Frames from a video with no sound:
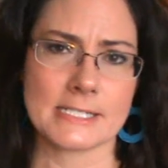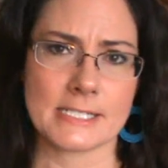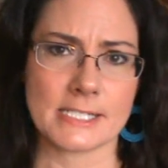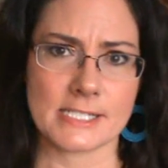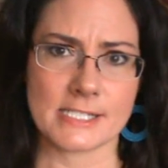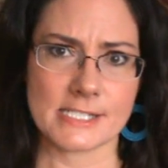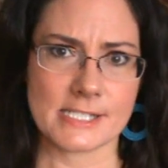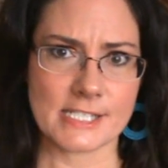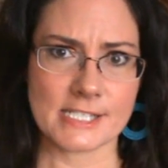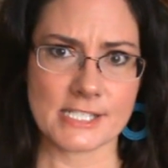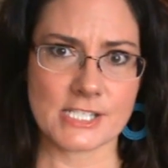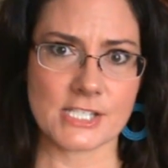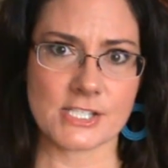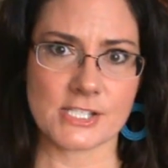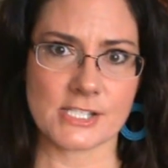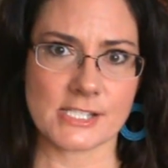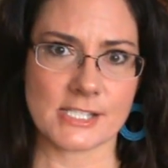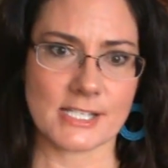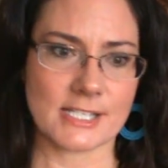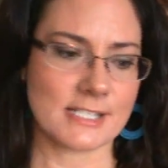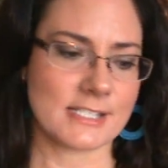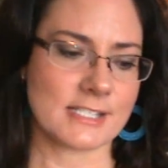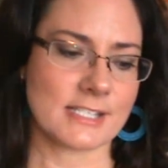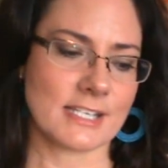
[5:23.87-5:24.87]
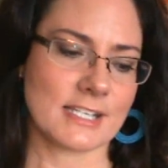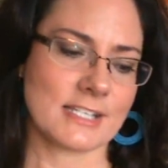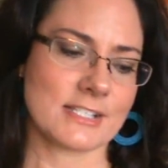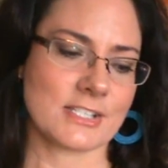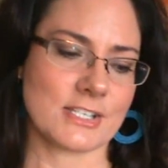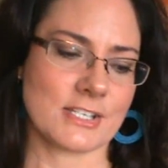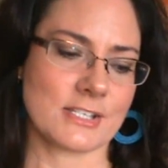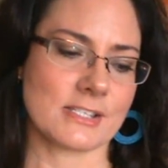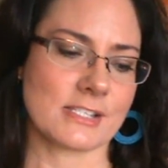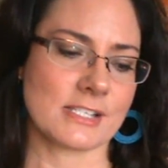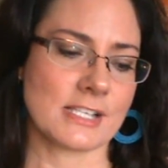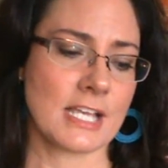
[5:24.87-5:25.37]
Decisions,
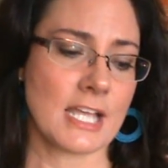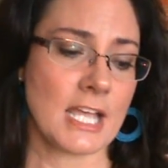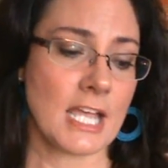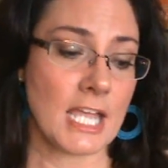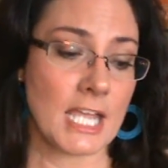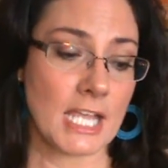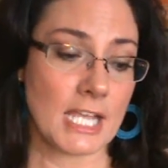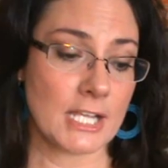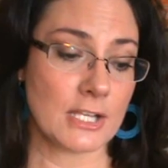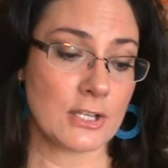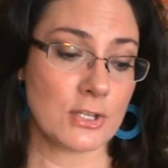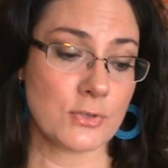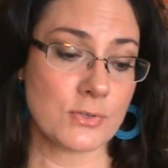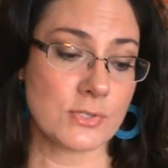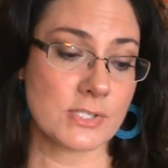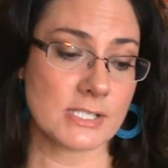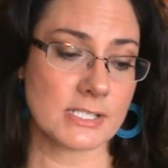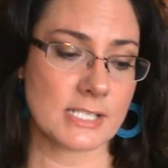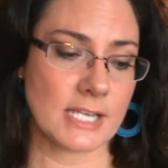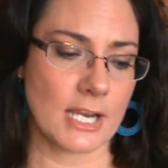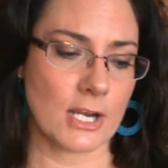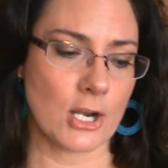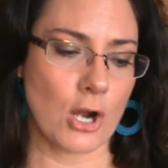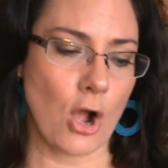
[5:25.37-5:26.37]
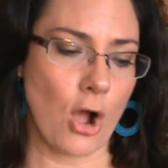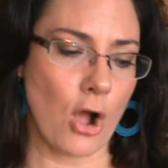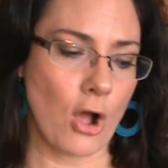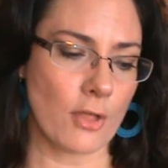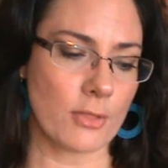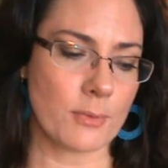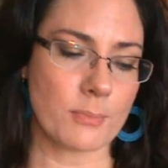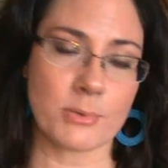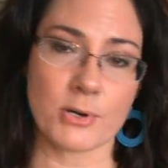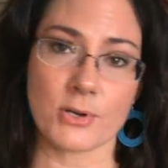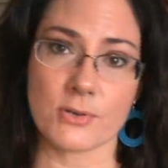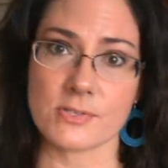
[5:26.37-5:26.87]
decisions. Elucidate
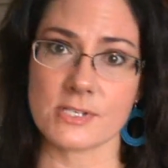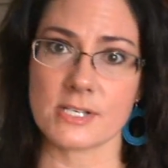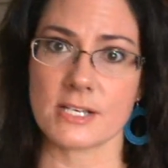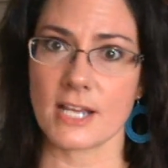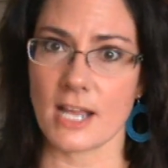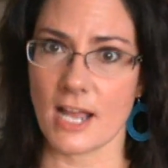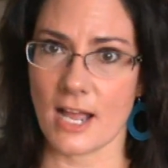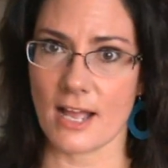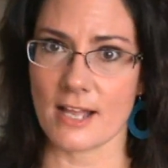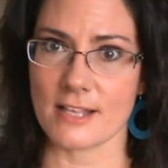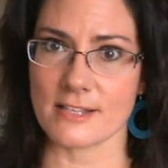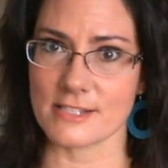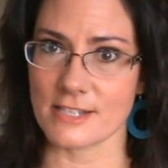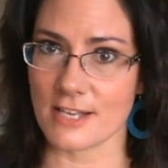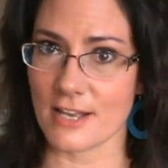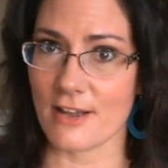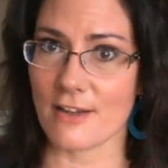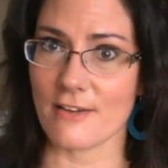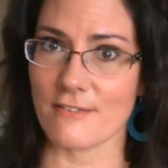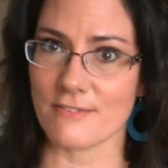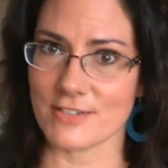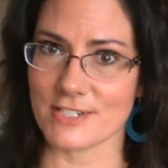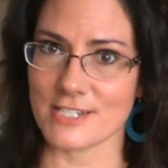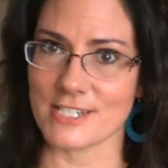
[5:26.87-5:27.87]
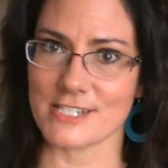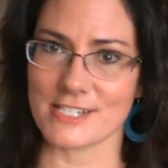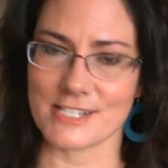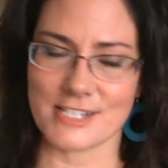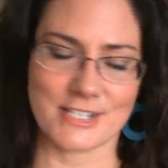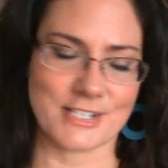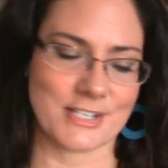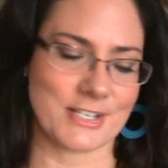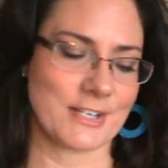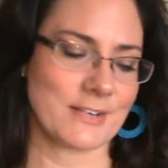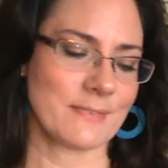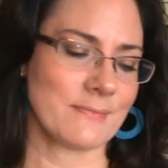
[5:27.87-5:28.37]
all the pros and cons of a
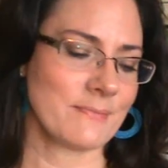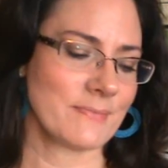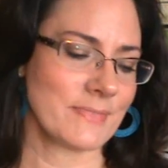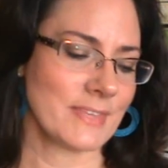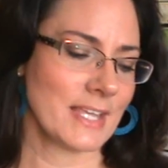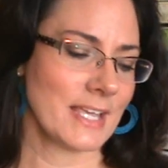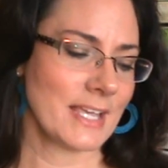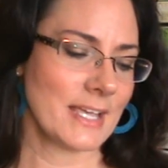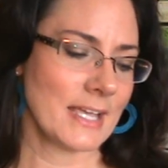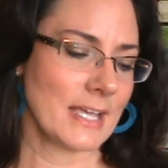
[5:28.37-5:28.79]
decision.